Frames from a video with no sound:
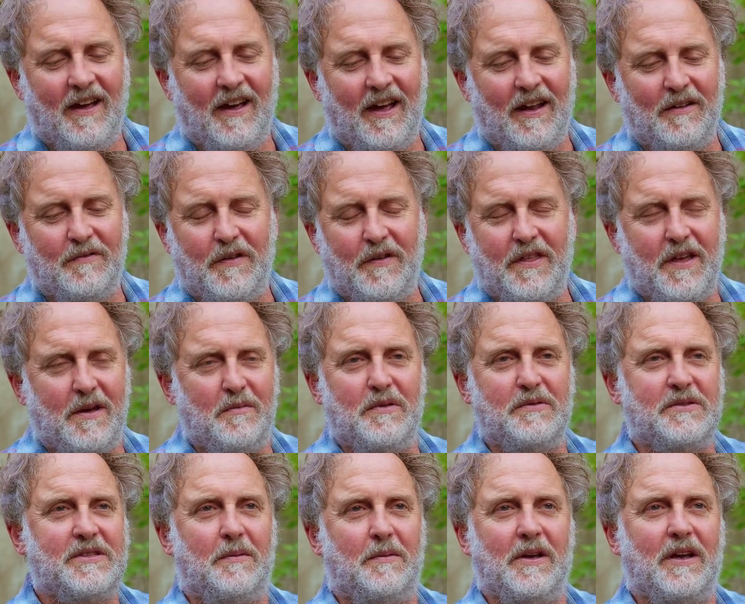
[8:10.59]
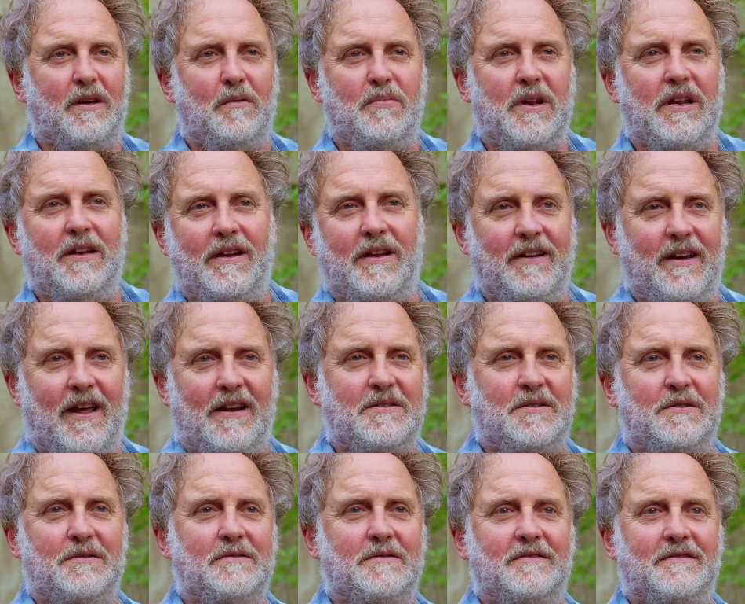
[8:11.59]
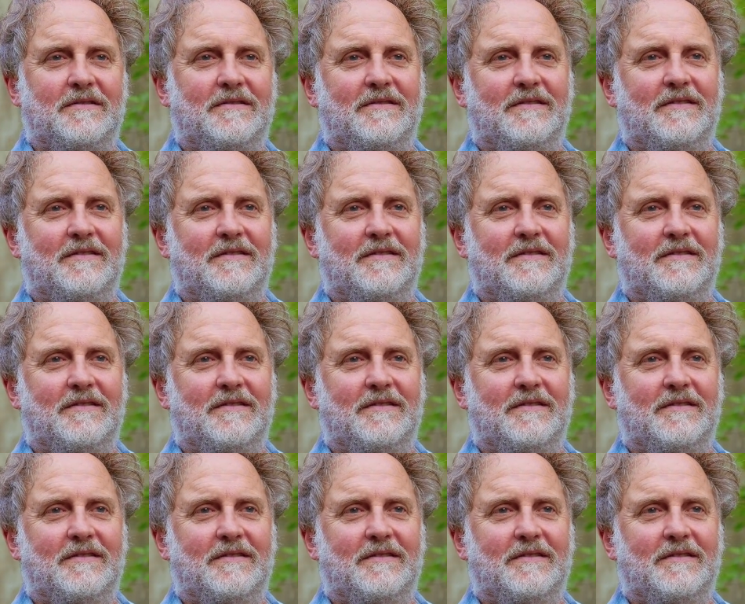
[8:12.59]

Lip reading: and for them it was something completely natural